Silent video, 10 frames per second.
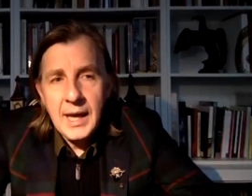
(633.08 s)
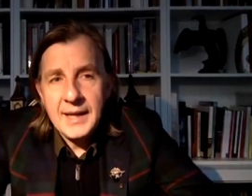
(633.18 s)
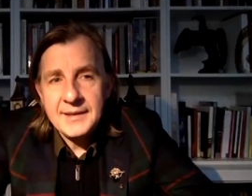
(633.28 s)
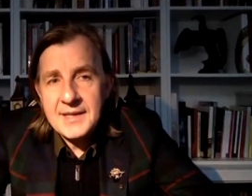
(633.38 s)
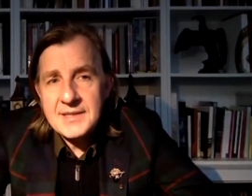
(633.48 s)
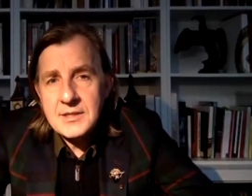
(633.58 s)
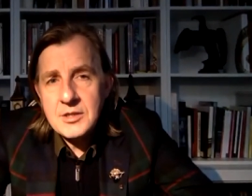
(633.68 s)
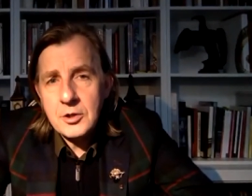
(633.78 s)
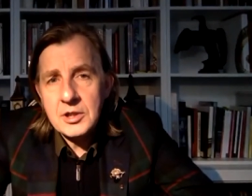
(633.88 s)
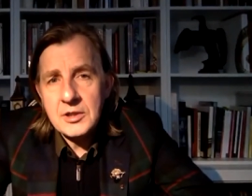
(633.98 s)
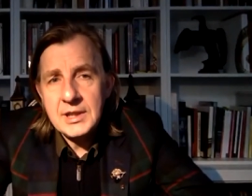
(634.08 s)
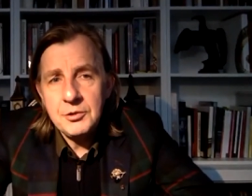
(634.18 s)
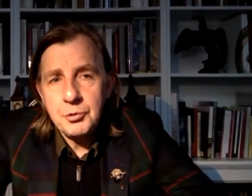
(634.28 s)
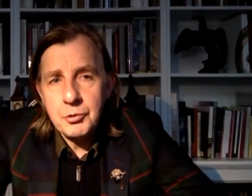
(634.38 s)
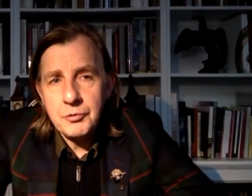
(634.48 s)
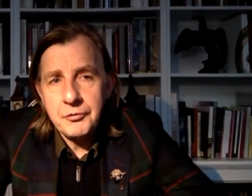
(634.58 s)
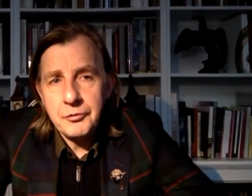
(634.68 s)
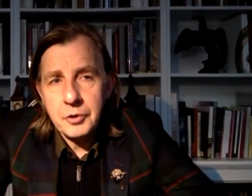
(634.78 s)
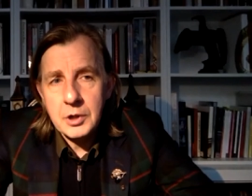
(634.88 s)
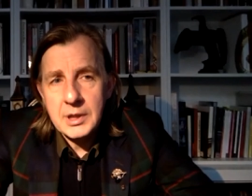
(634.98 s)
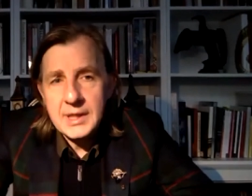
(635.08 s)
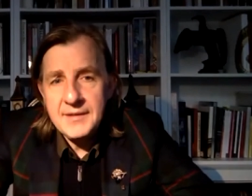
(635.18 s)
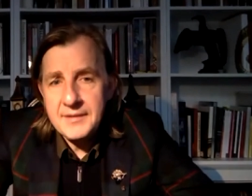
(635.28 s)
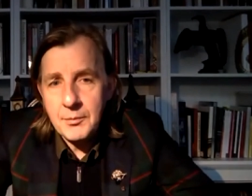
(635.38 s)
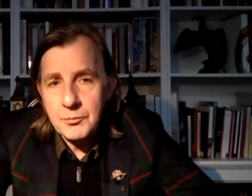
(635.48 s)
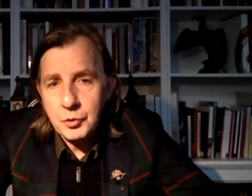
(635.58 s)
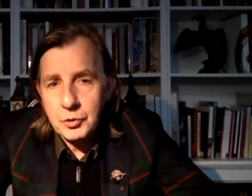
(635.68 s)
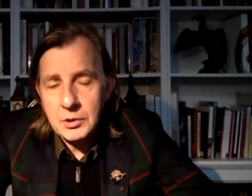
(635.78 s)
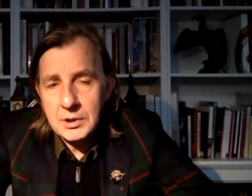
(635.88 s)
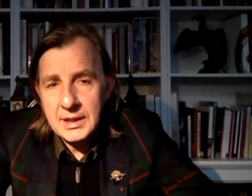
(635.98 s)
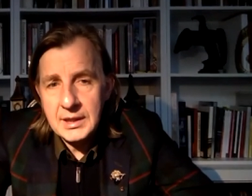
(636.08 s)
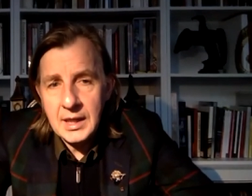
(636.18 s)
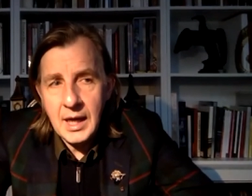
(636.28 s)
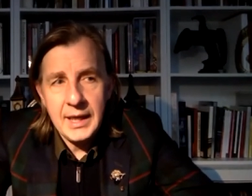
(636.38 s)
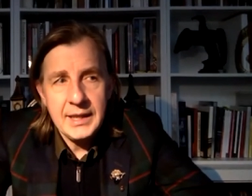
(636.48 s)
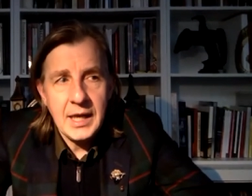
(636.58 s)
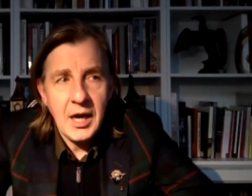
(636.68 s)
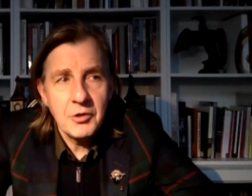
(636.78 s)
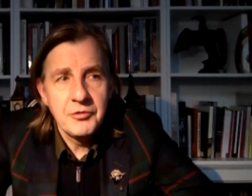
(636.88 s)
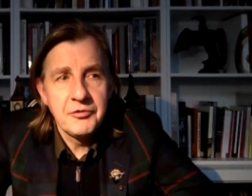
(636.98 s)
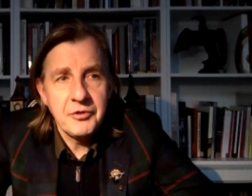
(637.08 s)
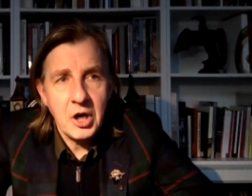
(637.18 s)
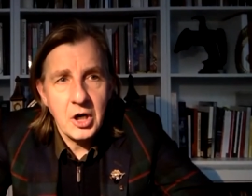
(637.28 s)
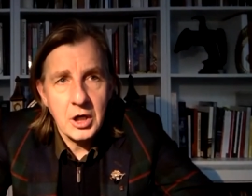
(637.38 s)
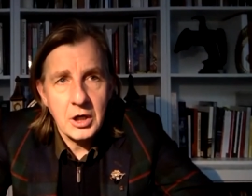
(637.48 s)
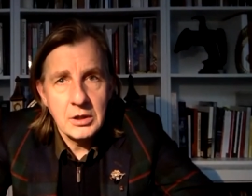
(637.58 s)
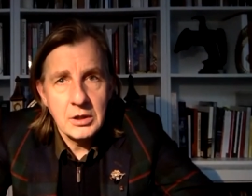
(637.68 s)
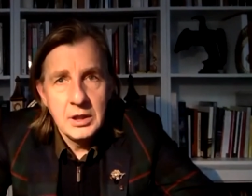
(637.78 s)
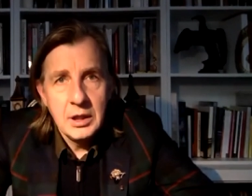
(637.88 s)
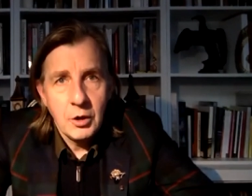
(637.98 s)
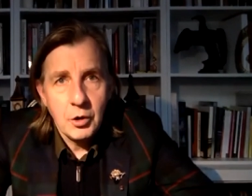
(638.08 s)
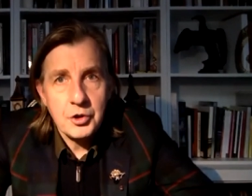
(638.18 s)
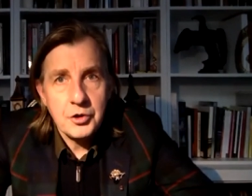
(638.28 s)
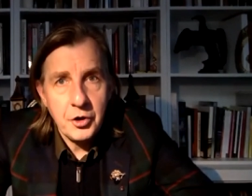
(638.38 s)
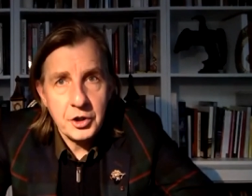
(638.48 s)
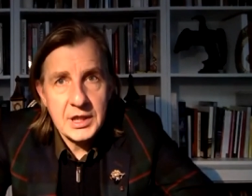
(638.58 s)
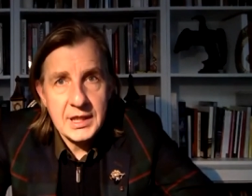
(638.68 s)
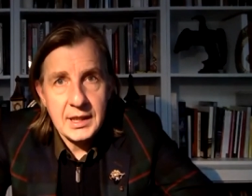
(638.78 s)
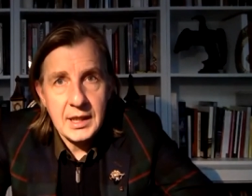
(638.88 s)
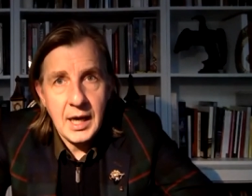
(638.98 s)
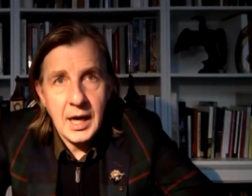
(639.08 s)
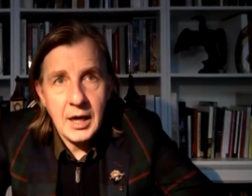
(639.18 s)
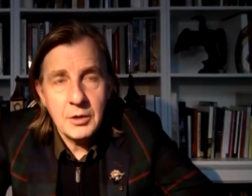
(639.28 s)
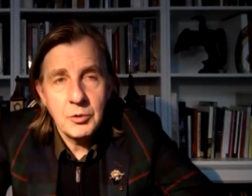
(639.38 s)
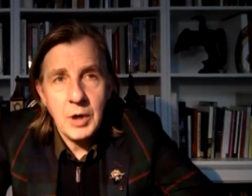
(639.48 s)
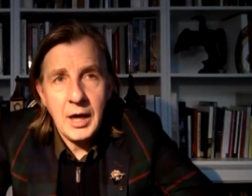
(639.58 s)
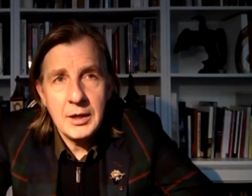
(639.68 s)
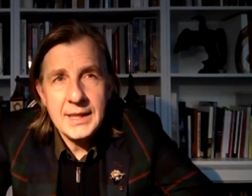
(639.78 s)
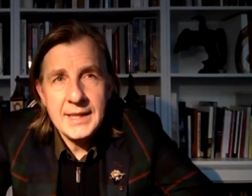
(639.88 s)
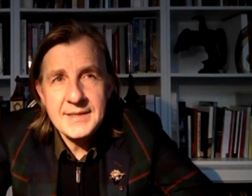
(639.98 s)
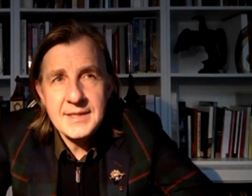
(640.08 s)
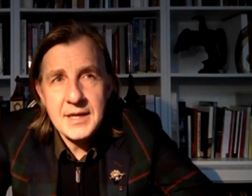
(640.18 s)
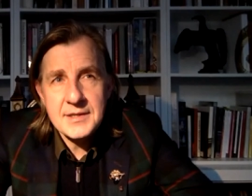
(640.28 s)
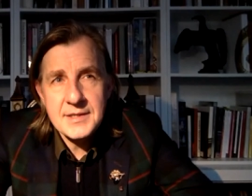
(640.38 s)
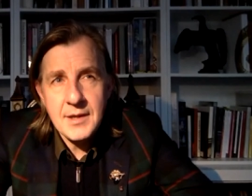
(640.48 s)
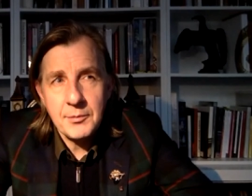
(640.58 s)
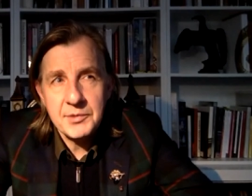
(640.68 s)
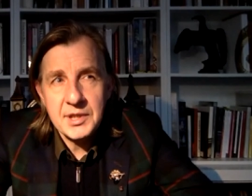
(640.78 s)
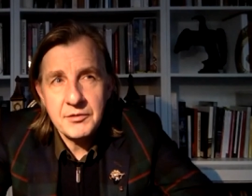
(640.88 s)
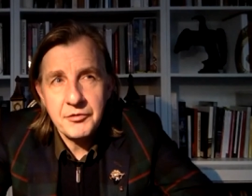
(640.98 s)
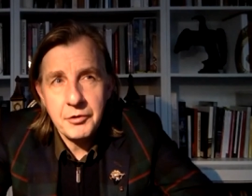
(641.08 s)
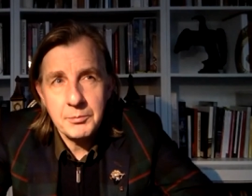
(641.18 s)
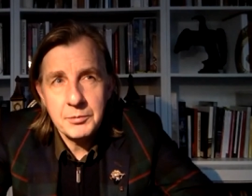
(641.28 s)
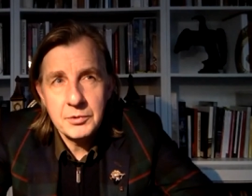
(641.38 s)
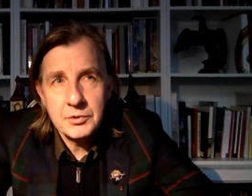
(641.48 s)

And that's certainly true for Istanbul in, in how far or Turkey? How, how is there something from